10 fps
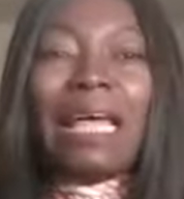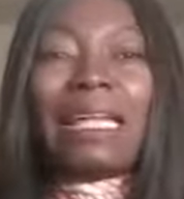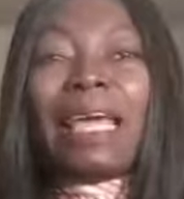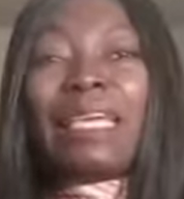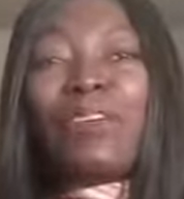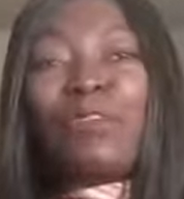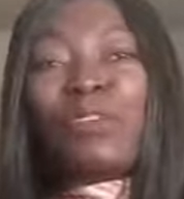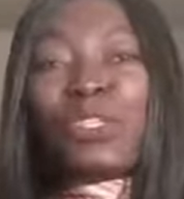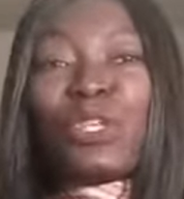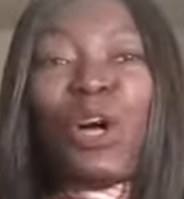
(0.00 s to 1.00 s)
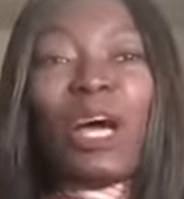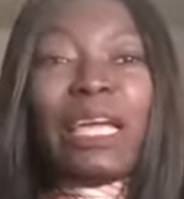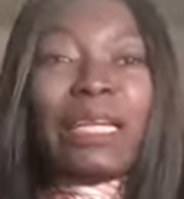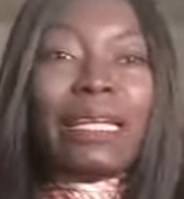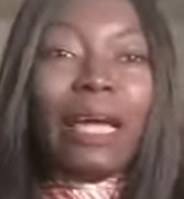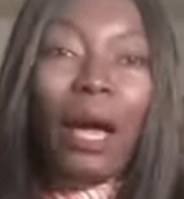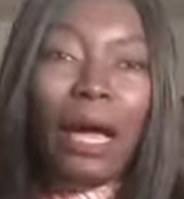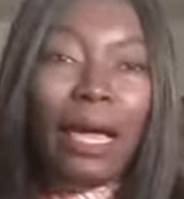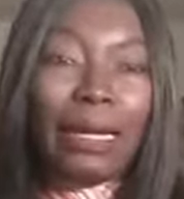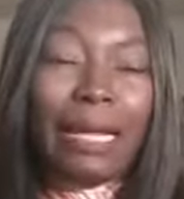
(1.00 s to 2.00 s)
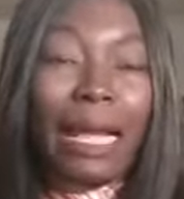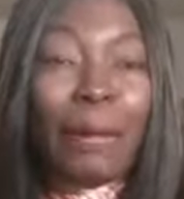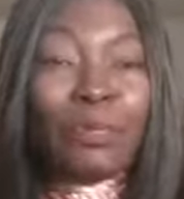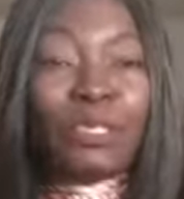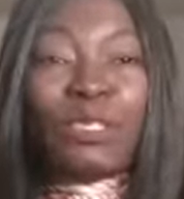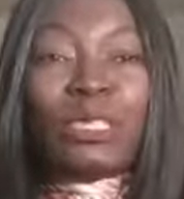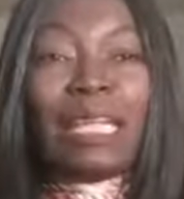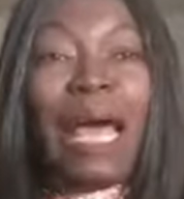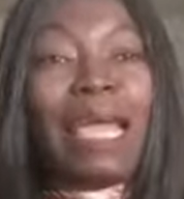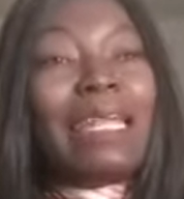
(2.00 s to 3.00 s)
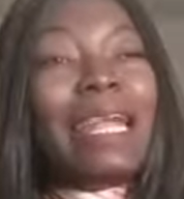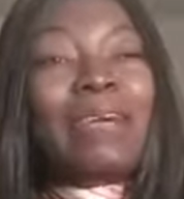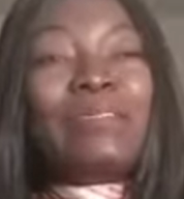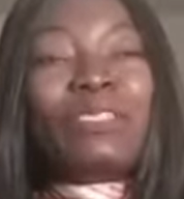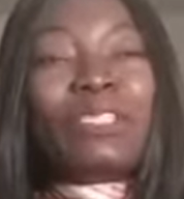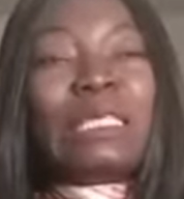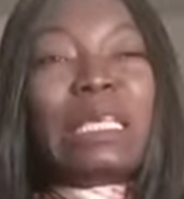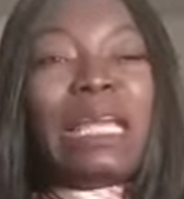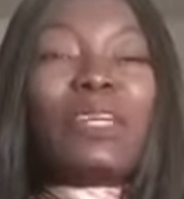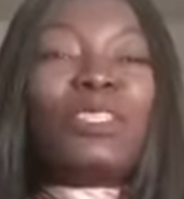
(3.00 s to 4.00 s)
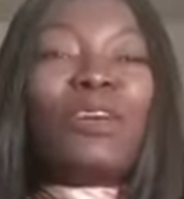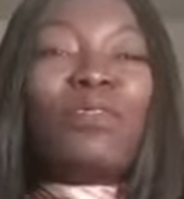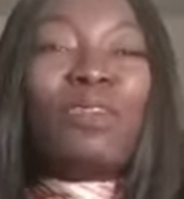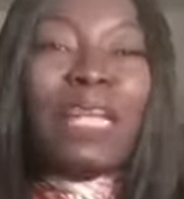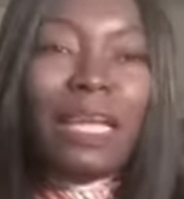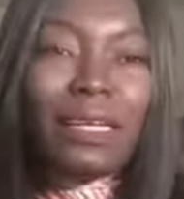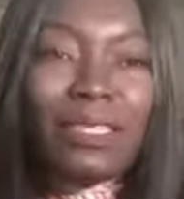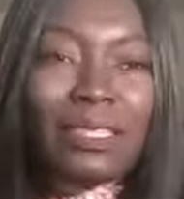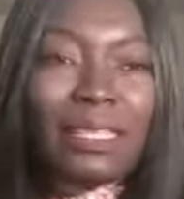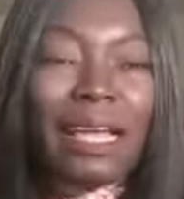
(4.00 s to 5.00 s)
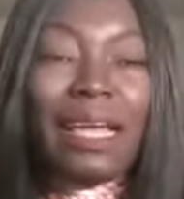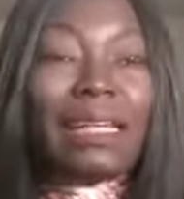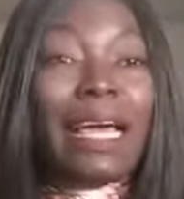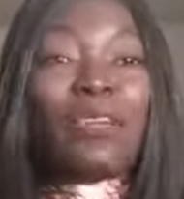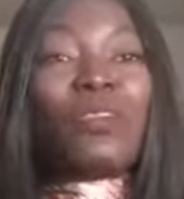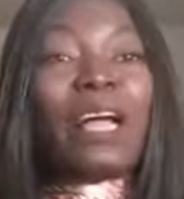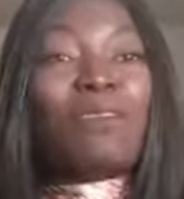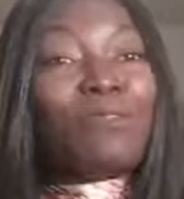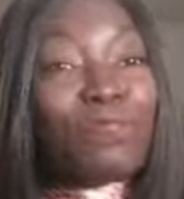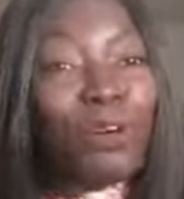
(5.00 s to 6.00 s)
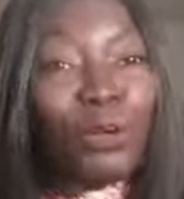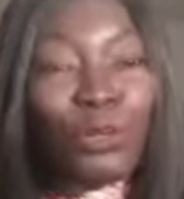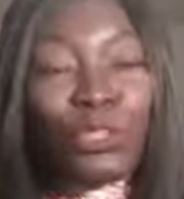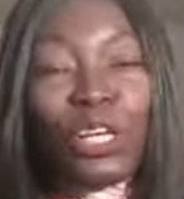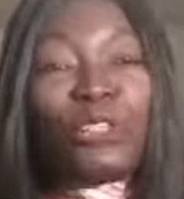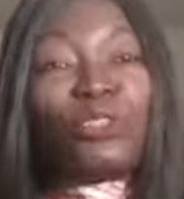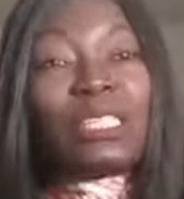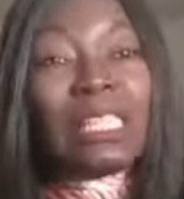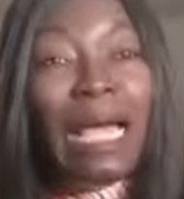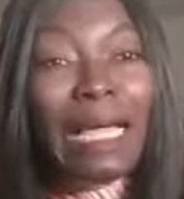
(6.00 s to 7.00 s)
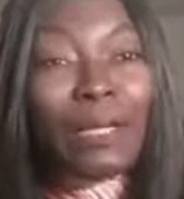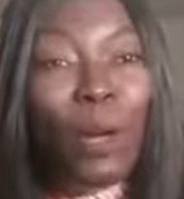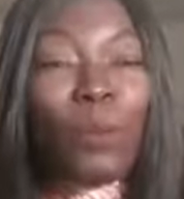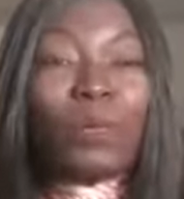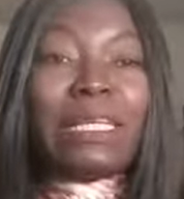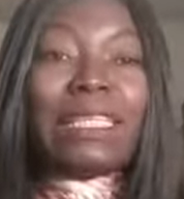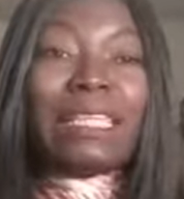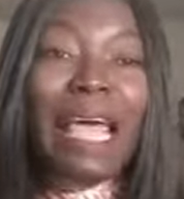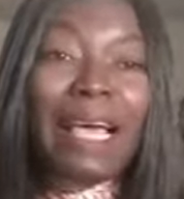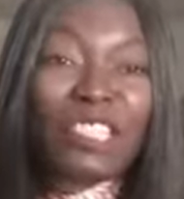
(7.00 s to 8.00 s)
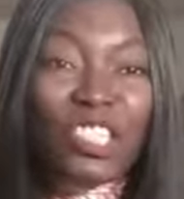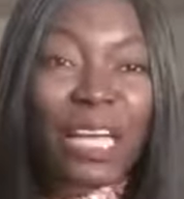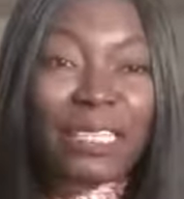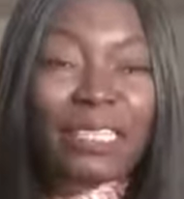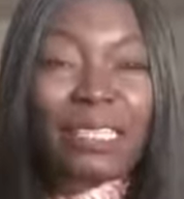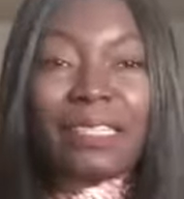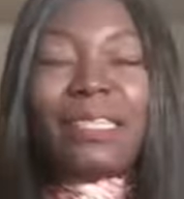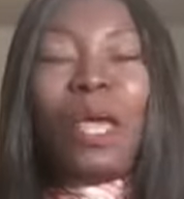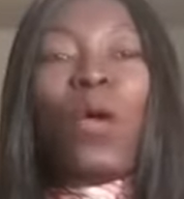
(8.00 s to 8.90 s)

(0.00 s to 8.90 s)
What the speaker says: Like if you saw in the caption, I left a lot of links that you can follow just to sign up with these exchanges